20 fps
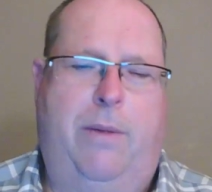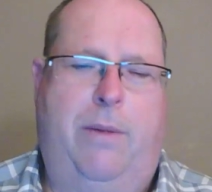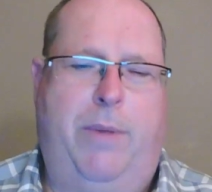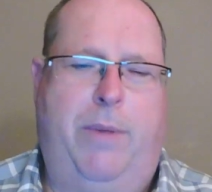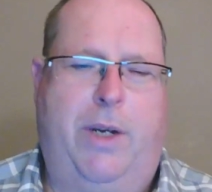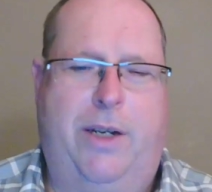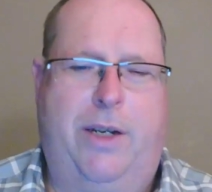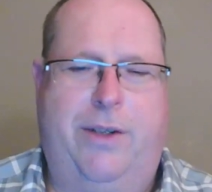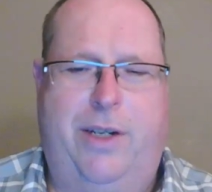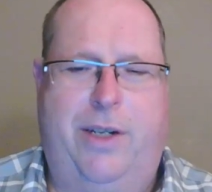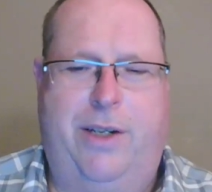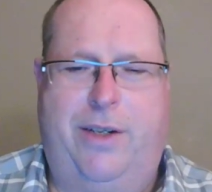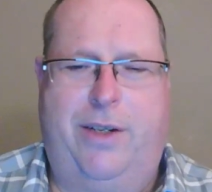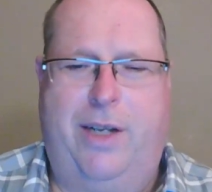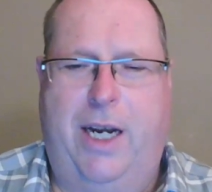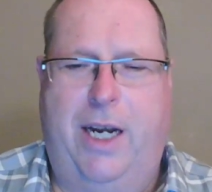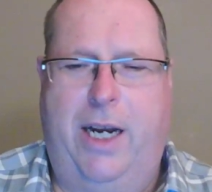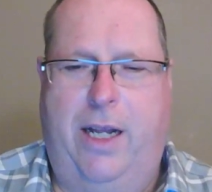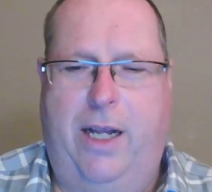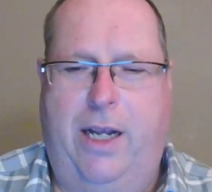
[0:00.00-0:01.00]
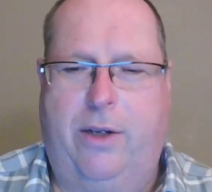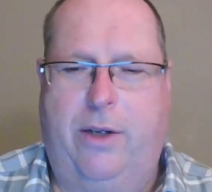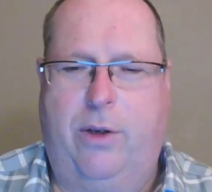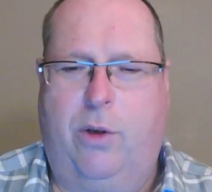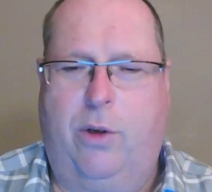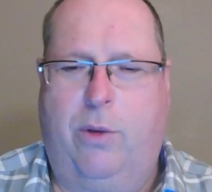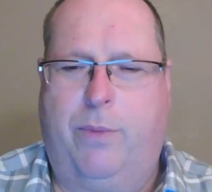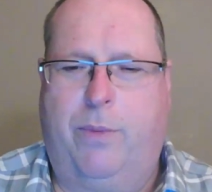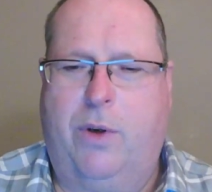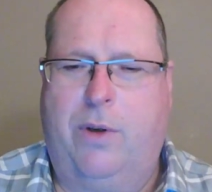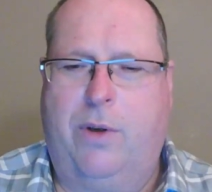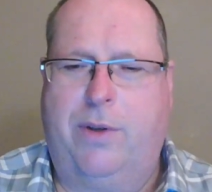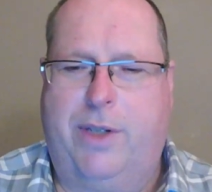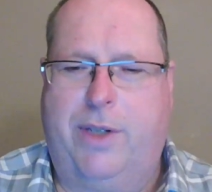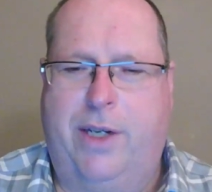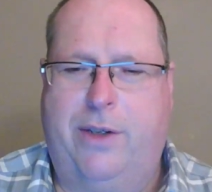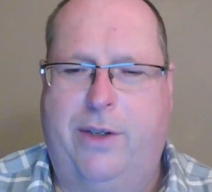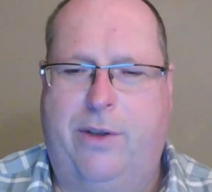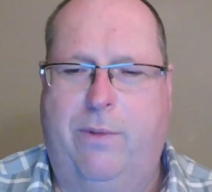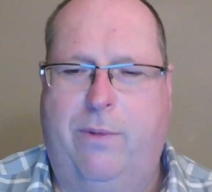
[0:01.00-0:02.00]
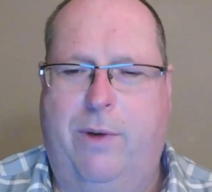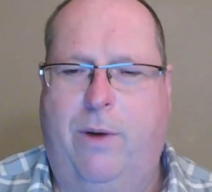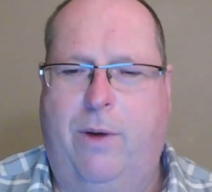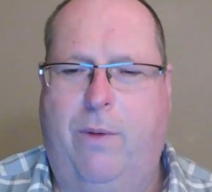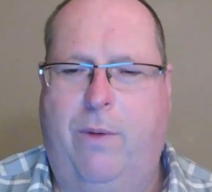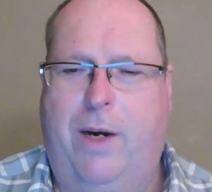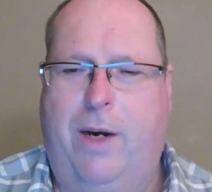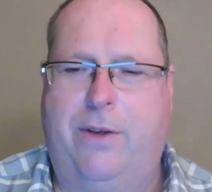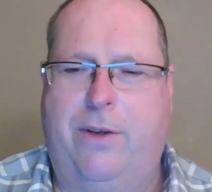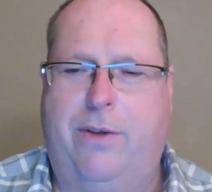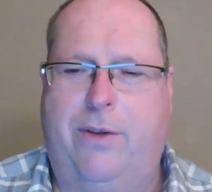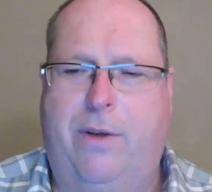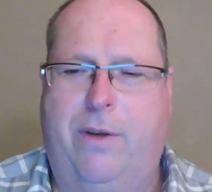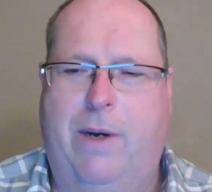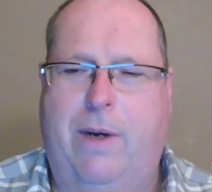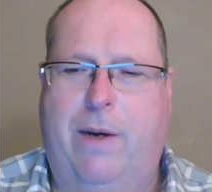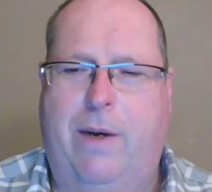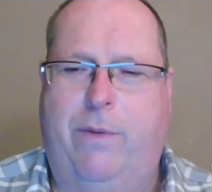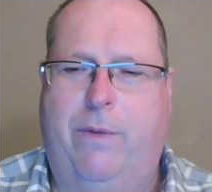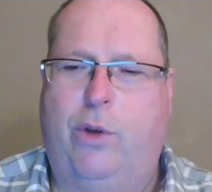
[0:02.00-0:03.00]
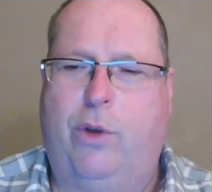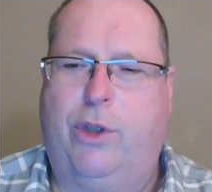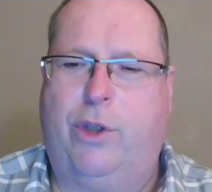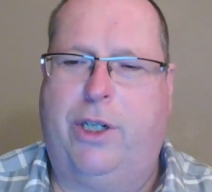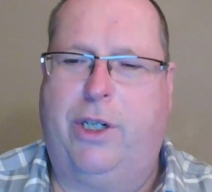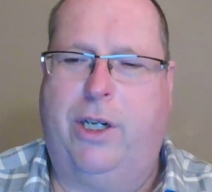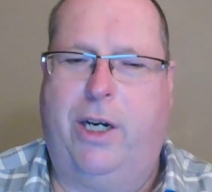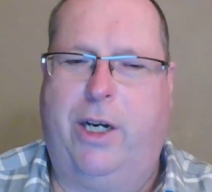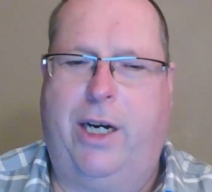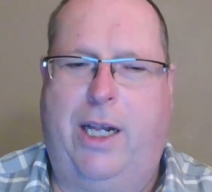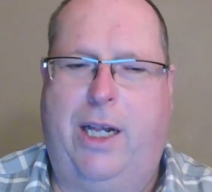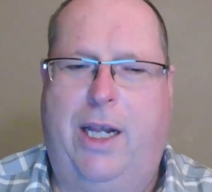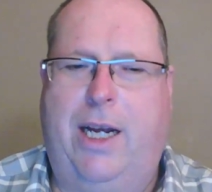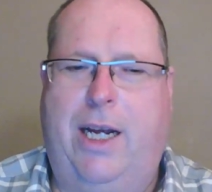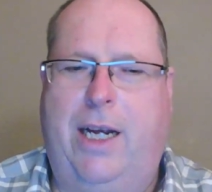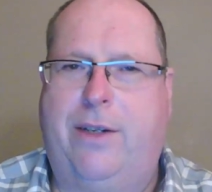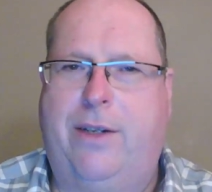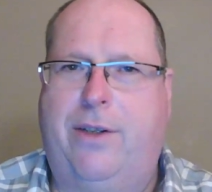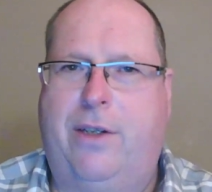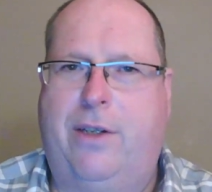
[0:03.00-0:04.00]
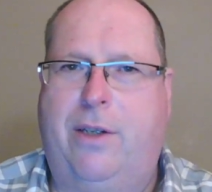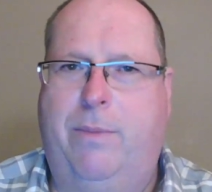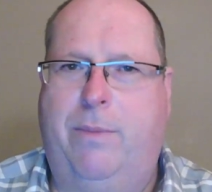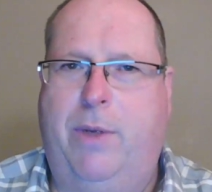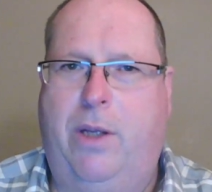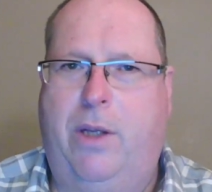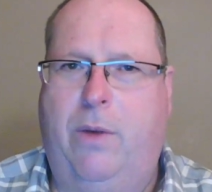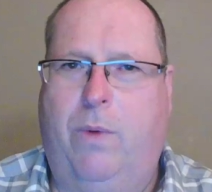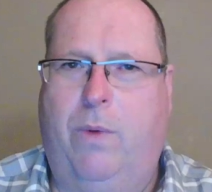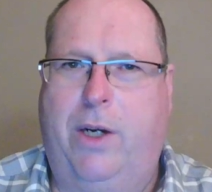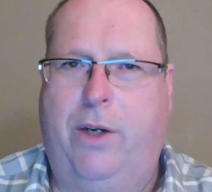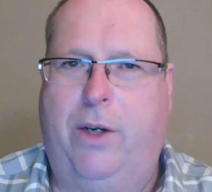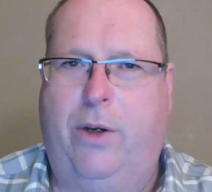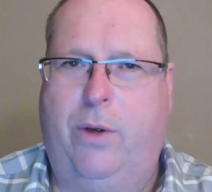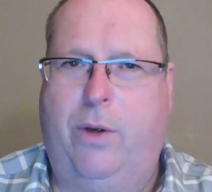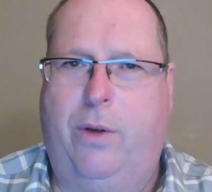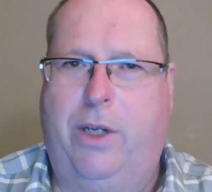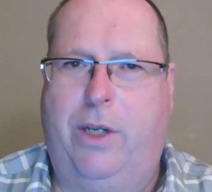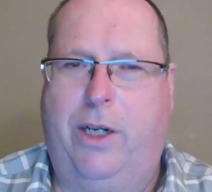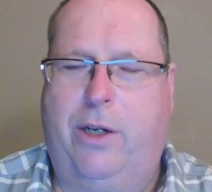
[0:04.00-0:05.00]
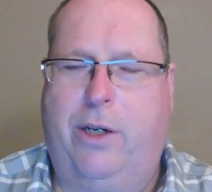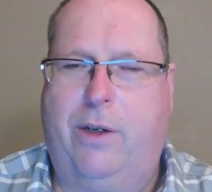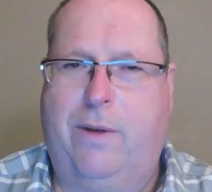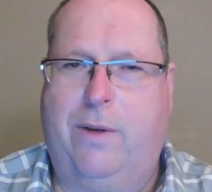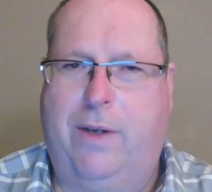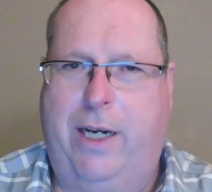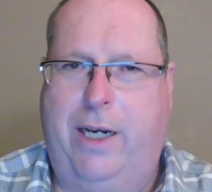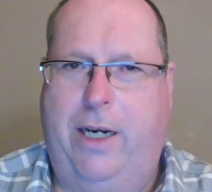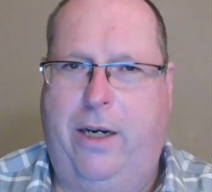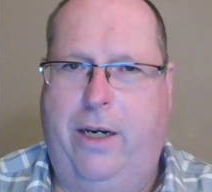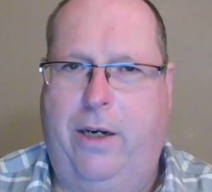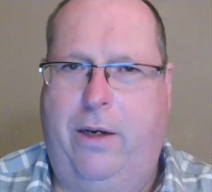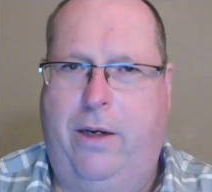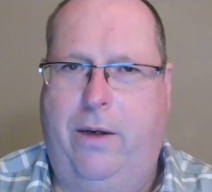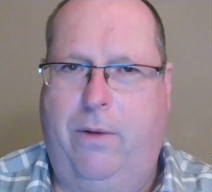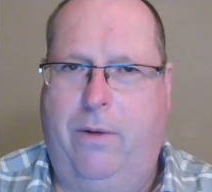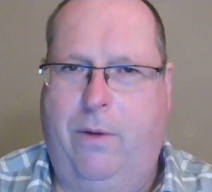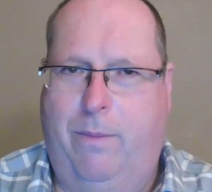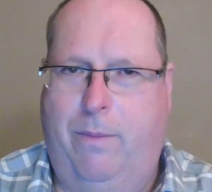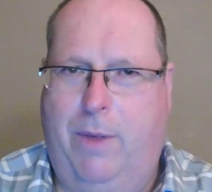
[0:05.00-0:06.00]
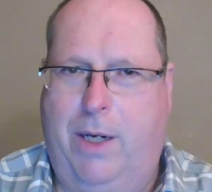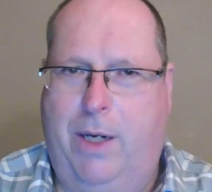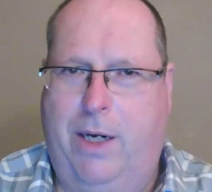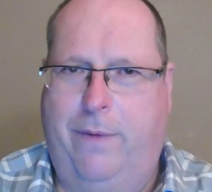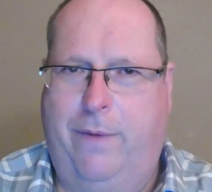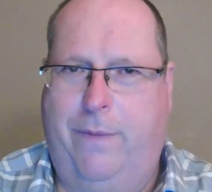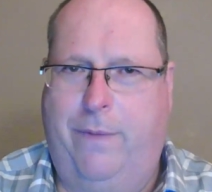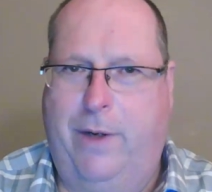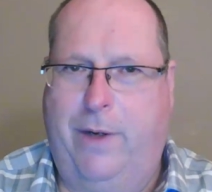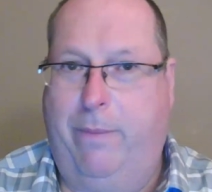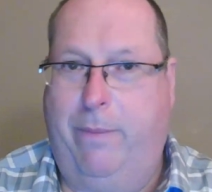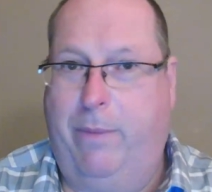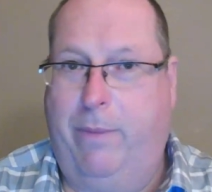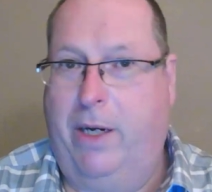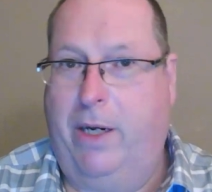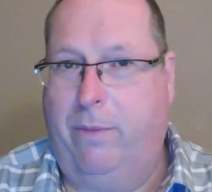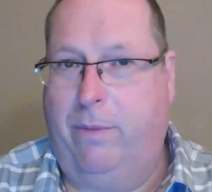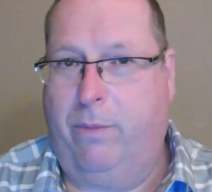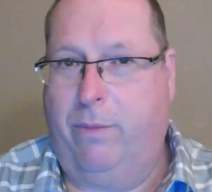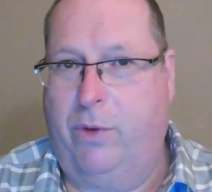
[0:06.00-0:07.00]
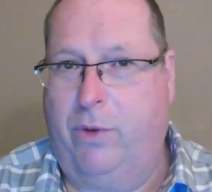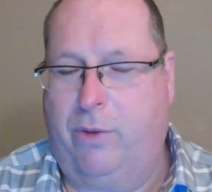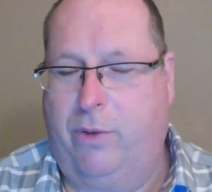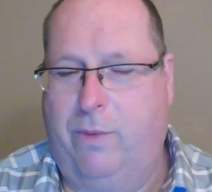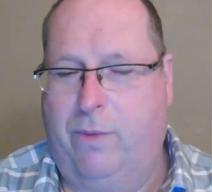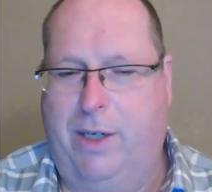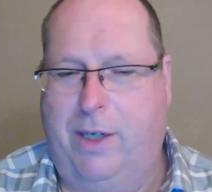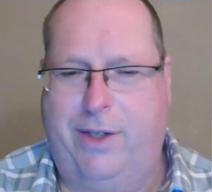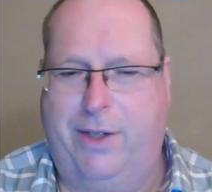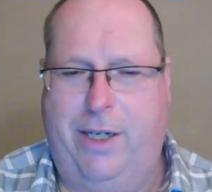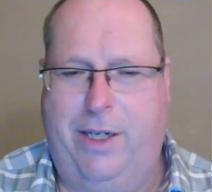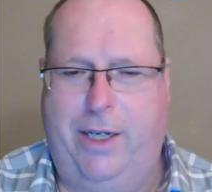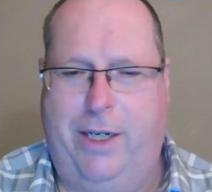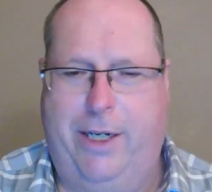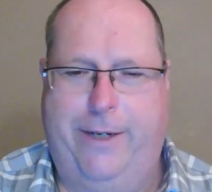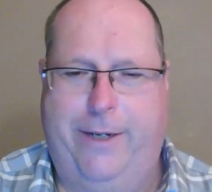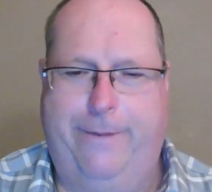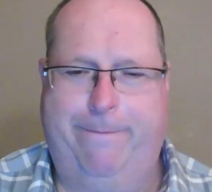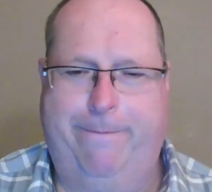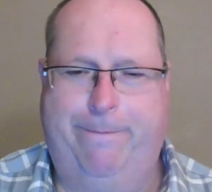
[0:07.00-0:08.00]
because his dialectical process requires the revolutionary class to be the one newly created or modified by the bourgeoisie.